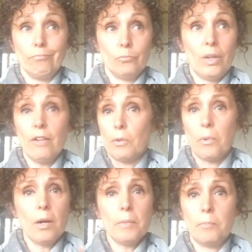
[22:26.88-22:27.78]
we have
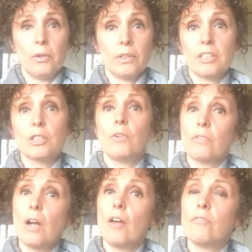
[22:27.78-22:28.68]
apartment buildings, so
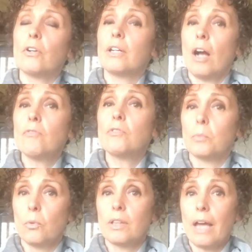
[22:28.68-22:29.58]
we've gotten very
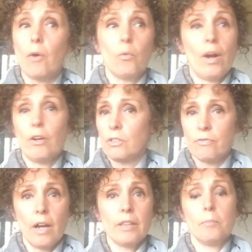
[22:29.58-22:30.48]
comfortable with where to
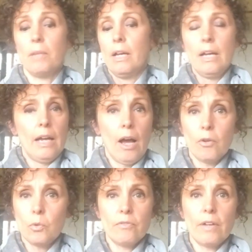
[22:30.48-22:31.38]
find them, how
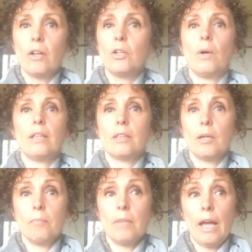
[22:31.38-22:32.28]
to evaluate
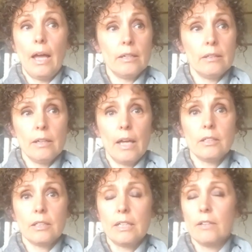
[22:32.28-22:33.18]
them,
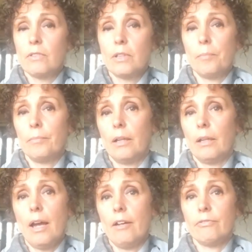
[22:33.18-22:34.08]
and to give them a
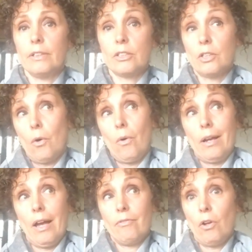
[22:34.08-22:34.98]
life. And so I
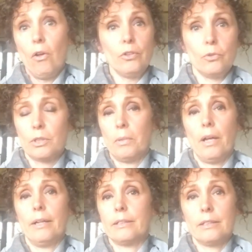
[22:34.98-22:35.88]
have all used
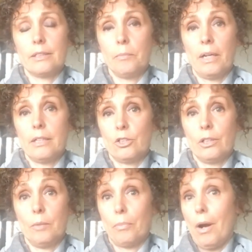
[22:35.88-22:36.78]
appliances in my kitchen,
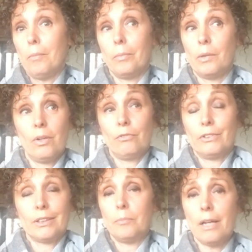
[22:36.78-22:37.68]
and probably will for
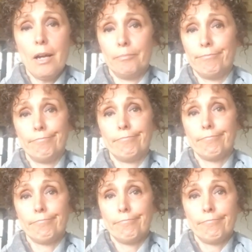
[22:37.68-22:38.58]
some
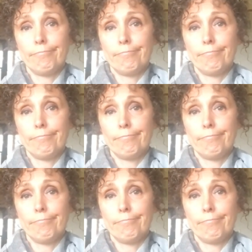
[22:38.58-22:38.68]
time.